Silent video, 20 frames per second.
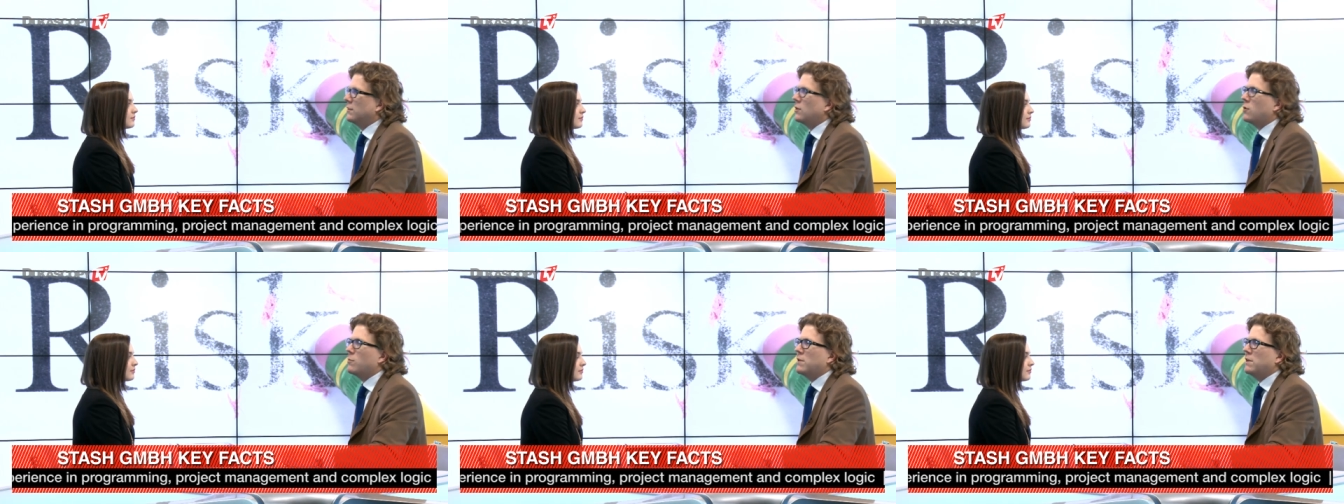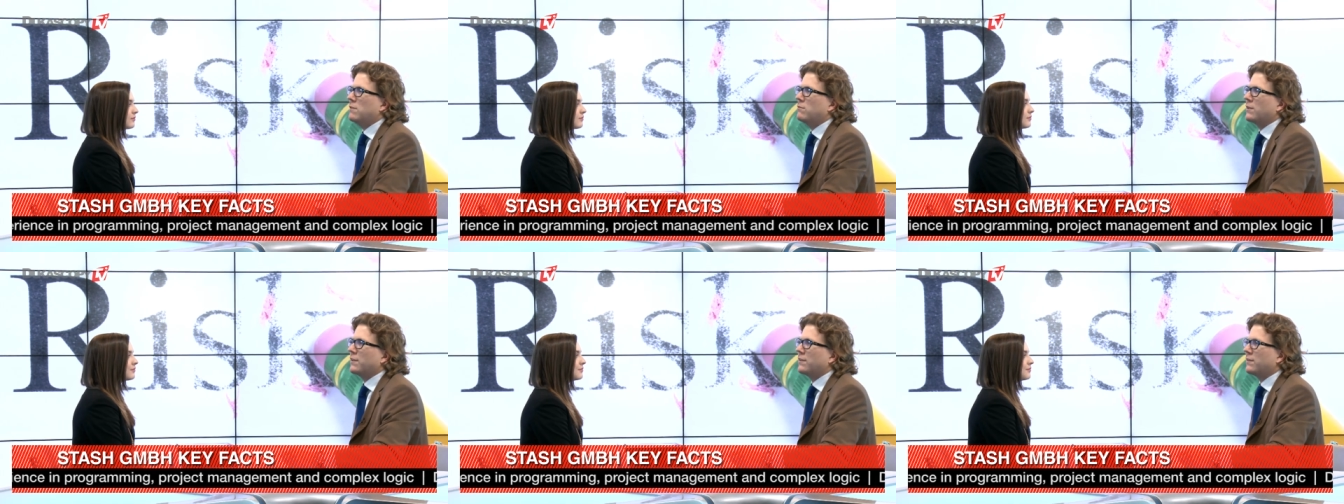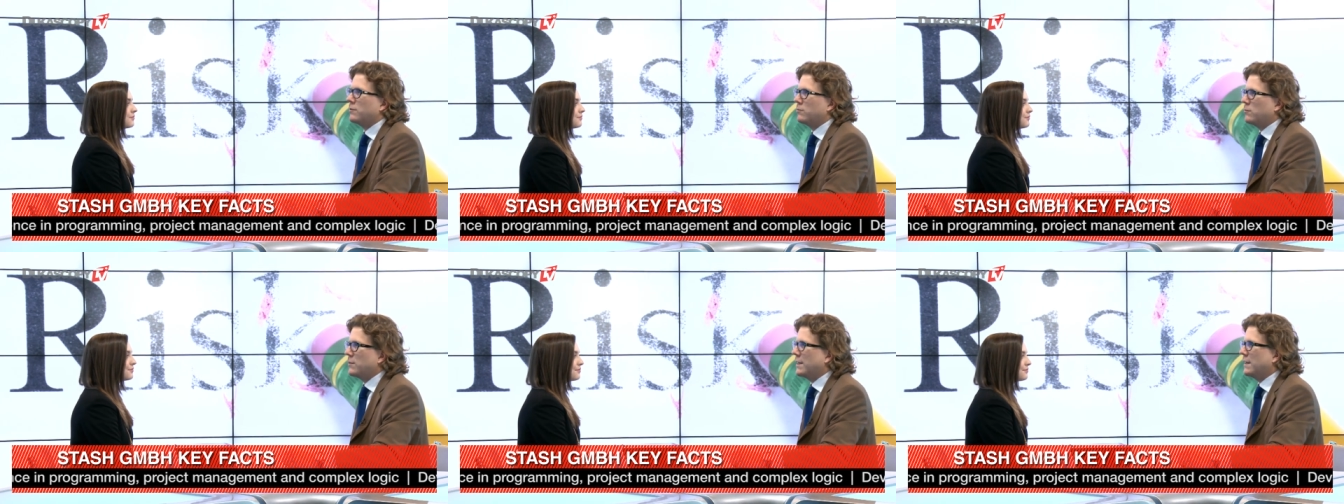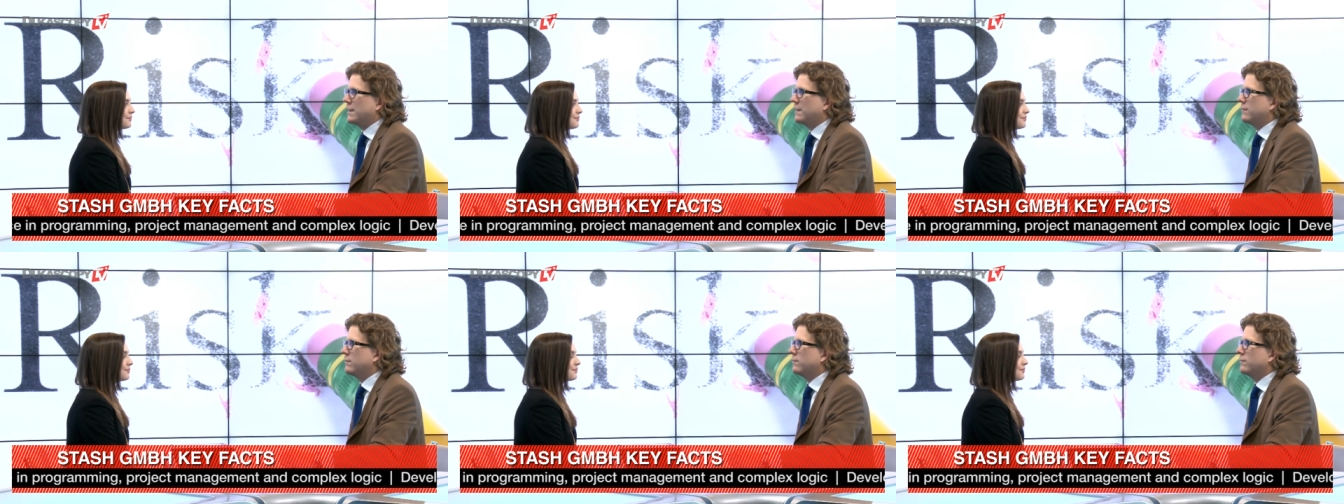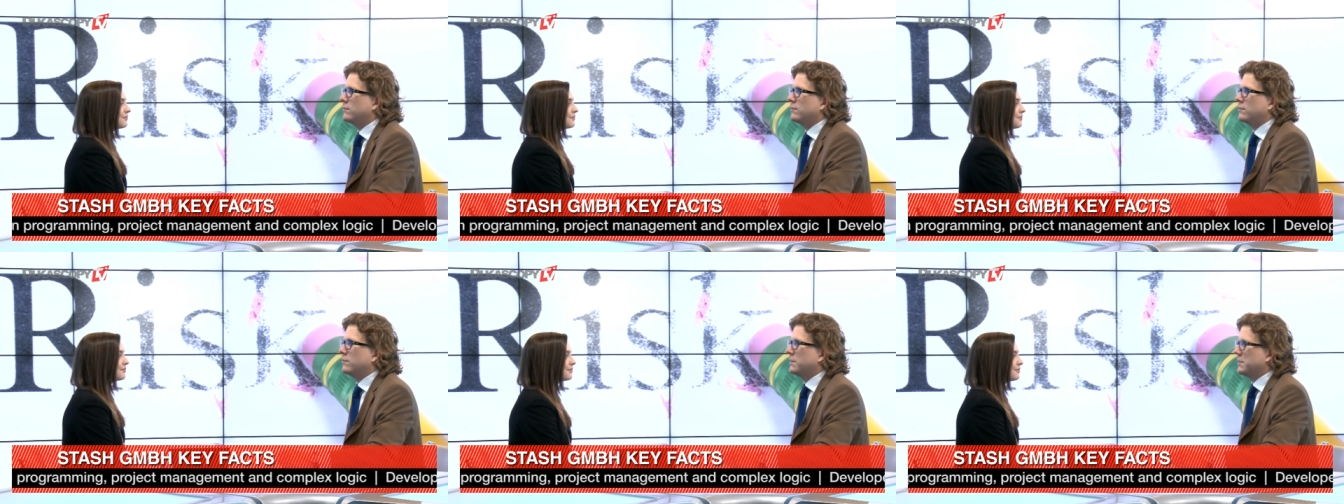Nobody wants to wait
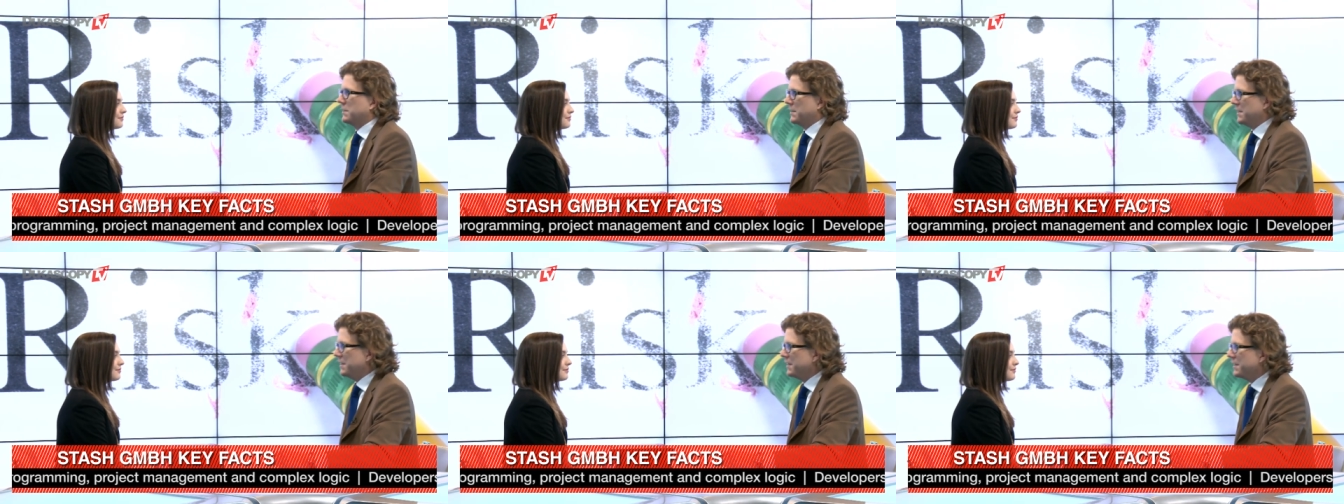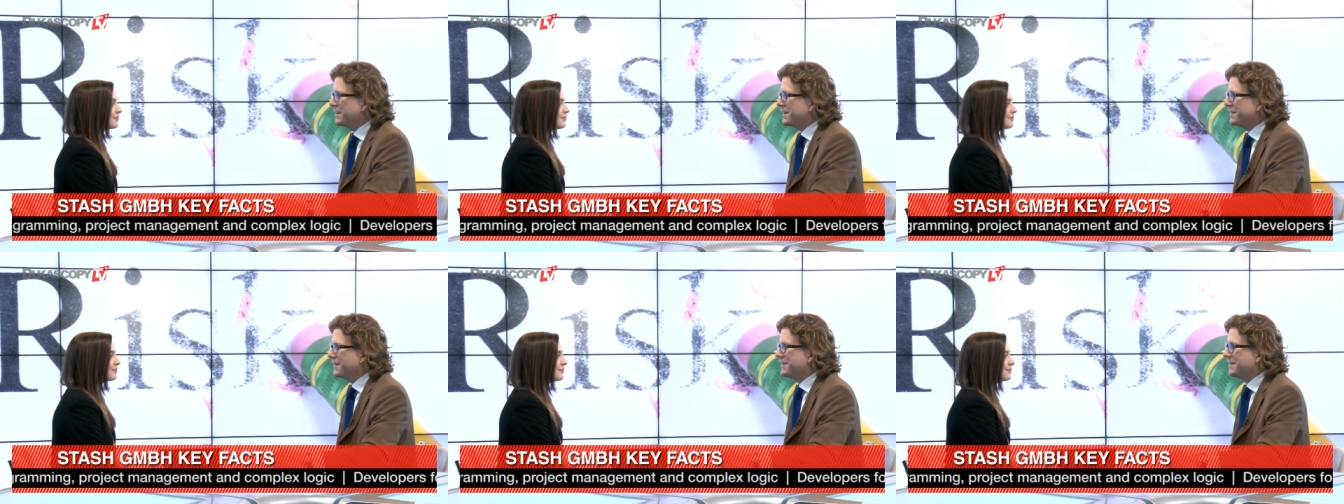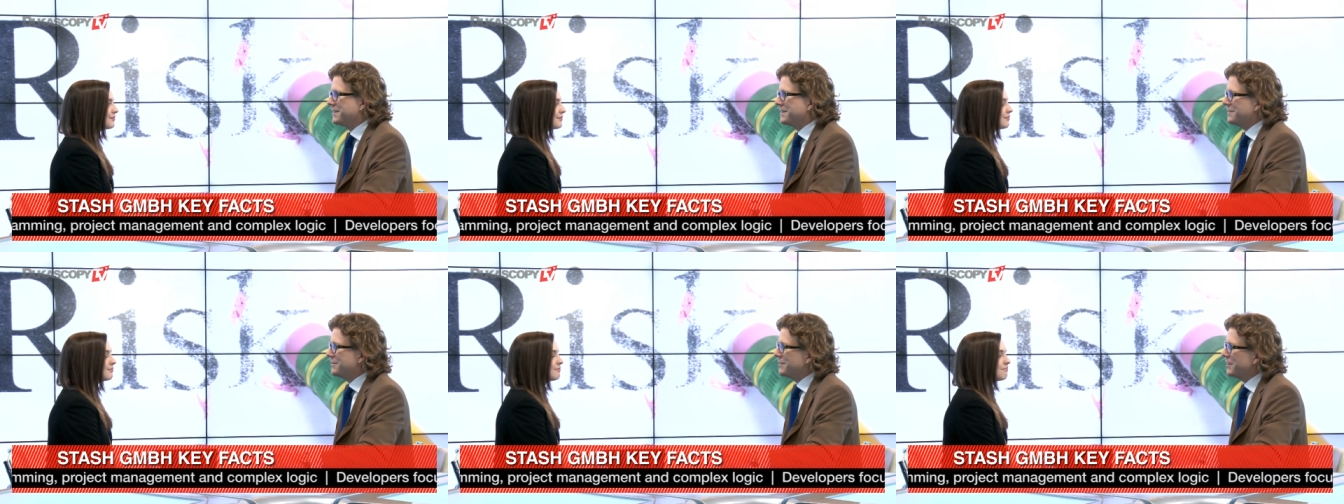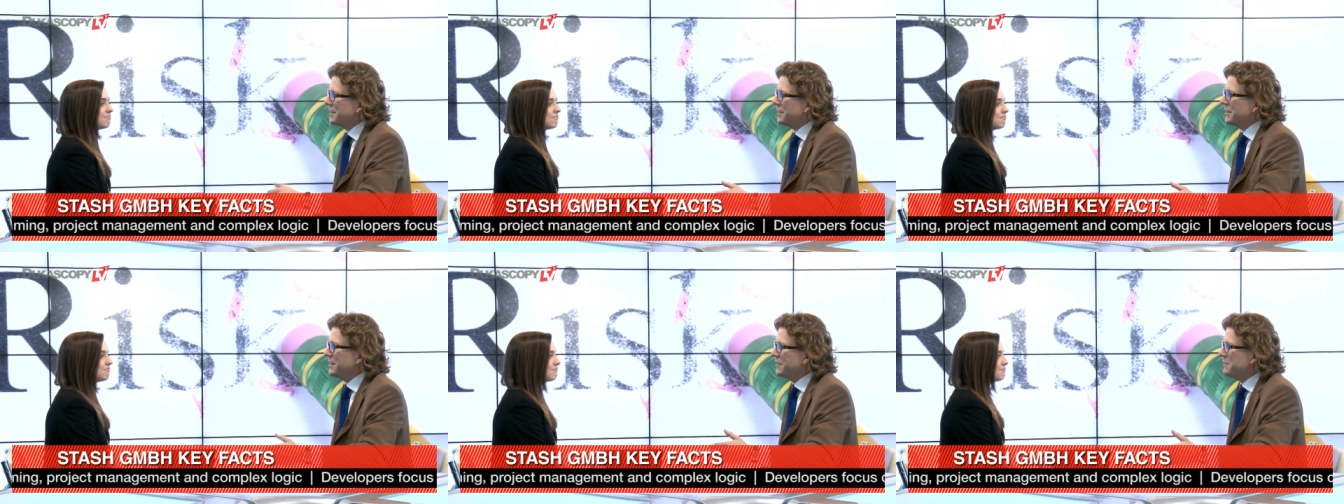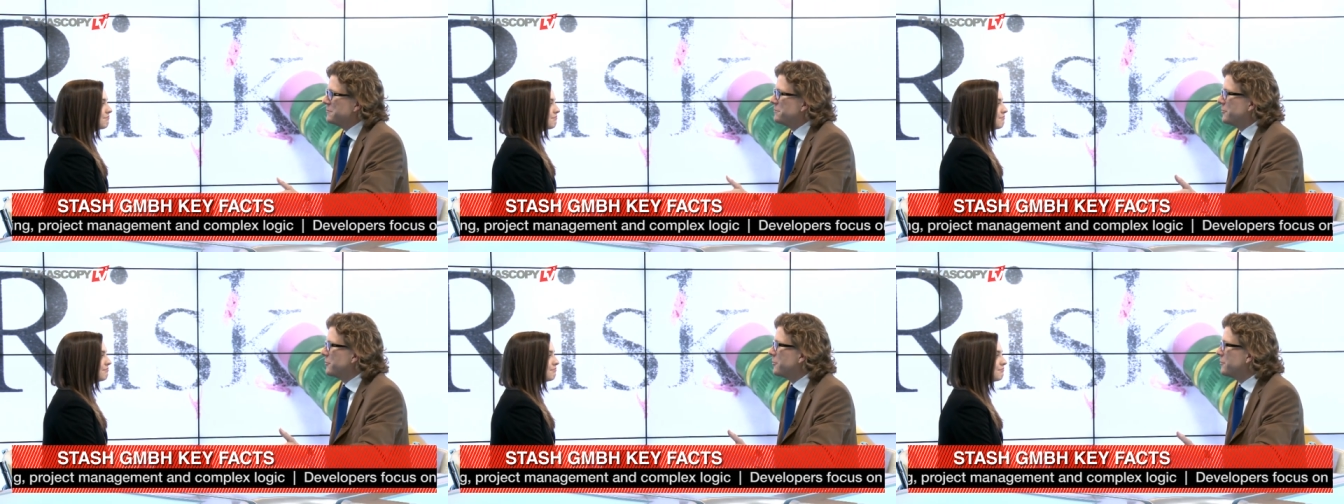for a year running
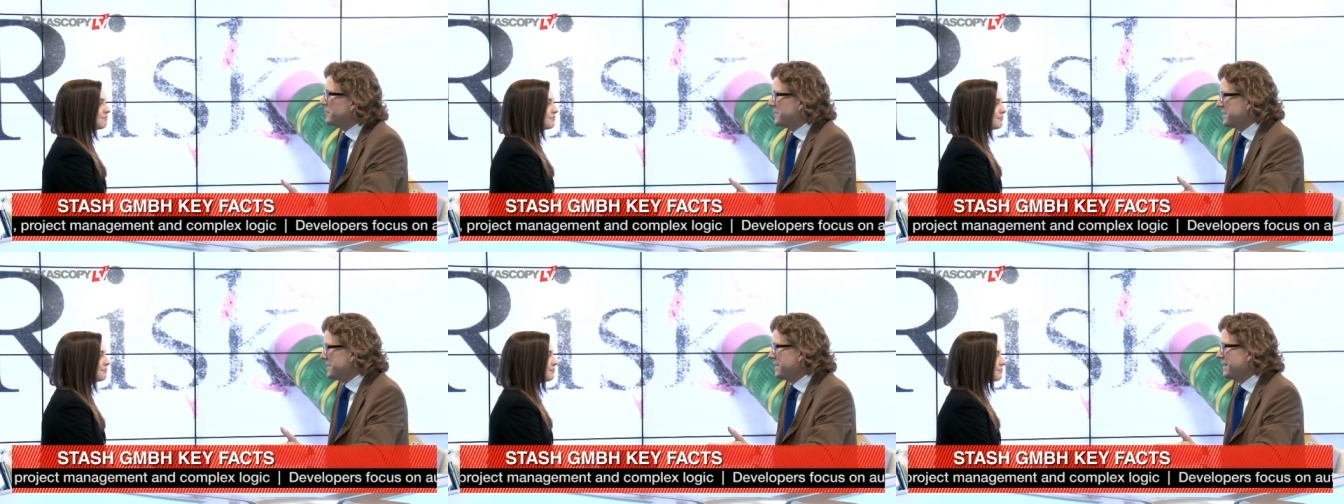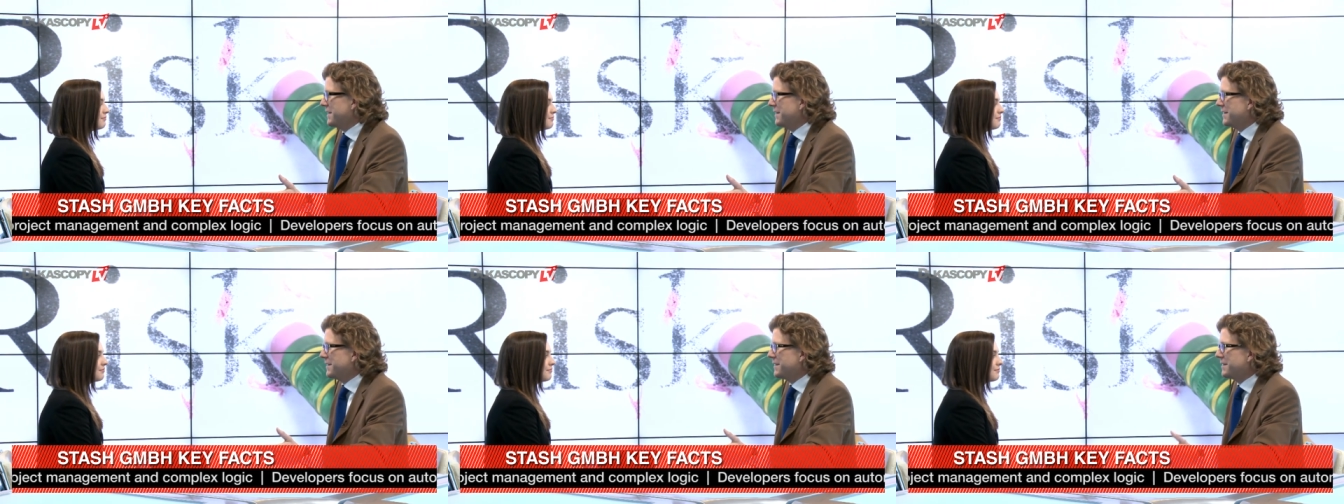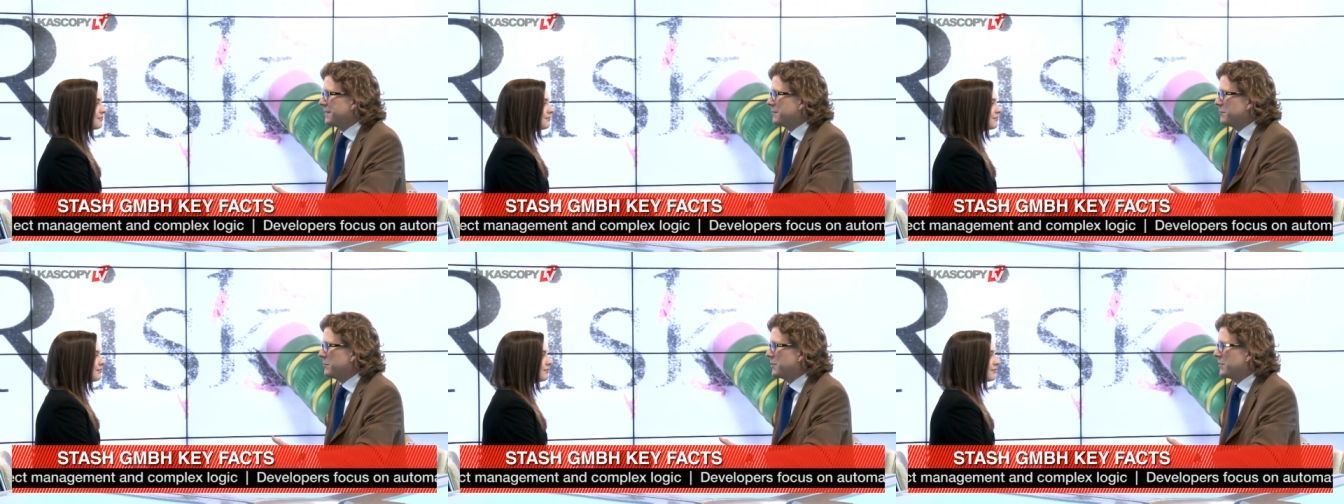in forward test,